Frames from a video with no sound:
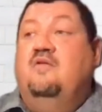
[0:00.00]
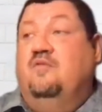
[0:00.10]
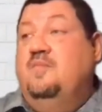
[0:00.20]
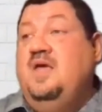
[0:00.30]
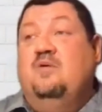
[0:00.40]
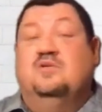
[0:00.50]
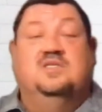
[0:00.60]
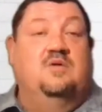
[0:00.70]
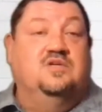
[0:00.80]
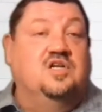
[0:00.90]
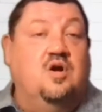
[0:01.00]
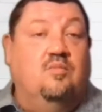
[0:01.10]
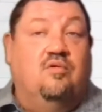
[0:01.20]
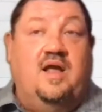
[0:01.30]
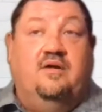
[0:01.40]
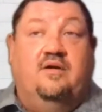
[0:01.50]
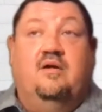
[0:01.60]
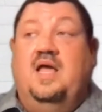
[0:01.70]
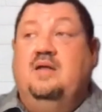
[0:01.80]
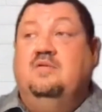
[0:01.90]
for me, it was a
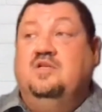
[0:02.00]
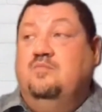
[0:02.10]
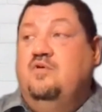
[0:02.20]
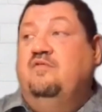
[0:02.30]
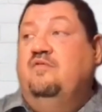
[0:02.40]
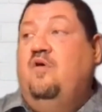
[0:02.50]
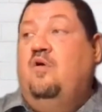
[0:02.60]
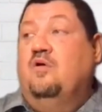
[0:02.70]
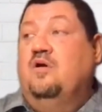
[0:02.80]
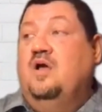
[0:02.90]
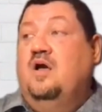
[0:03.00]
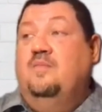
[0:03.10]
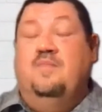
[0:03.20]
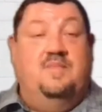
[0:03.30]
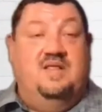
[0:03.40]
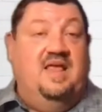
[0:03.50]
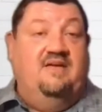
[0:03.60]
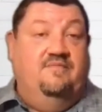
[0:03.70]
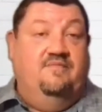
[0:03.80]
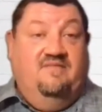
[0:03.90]
no-brainer. And moving forward, I mean,
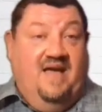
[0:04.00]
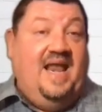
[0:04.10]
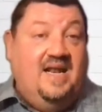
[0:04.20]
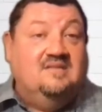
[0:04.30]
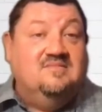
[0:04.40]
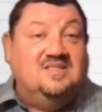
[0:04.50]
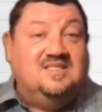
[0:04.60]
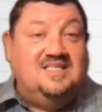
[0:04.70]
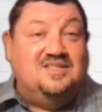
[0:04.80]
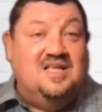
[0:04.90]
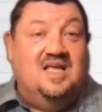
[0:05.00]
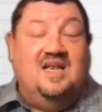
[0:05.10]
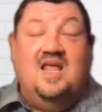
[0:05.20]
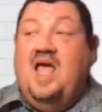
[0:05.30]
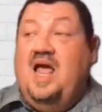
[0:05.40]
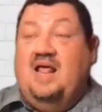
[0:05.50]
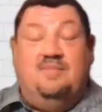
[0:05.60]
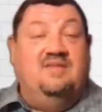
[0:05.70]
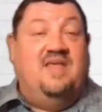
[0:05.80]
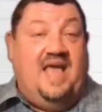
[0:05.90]
they've had it since then, and I
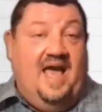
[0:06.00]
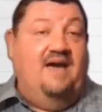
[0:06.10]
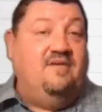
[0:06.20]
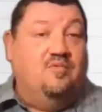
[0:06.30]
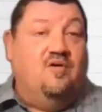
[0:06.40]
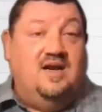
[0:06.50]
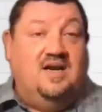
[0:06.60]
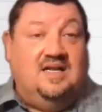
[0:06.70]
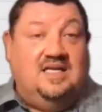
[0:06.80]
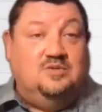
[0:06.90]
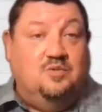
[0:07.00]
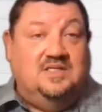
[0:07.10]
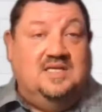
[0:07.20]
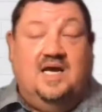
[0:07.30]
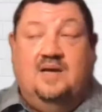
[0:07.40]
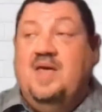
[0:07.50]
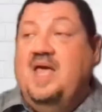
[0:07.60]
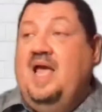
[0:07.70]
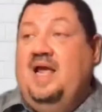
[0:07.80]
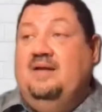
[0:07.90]
believe they have upgraded at least one time,
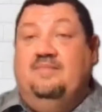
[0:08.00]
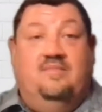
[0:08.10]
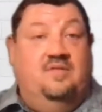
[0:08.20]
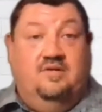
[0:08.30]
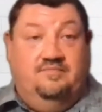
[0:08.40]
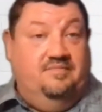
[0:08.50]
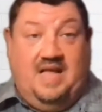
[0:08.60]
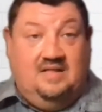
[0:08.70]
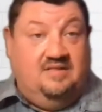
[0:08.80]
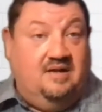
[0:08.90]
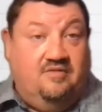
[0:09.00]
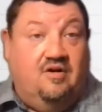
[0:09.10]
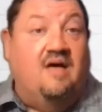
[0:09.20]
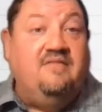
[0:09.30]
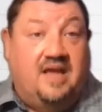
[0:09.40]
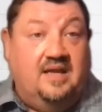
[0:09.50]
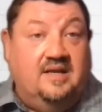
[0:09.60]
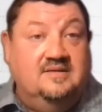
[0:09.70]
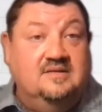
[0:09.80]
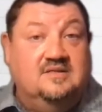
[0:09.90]
and they're loving it.
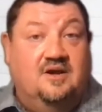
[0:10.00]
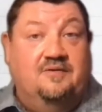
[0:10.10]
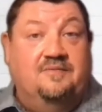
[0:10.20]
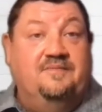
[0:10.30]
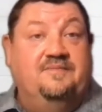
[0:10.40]
So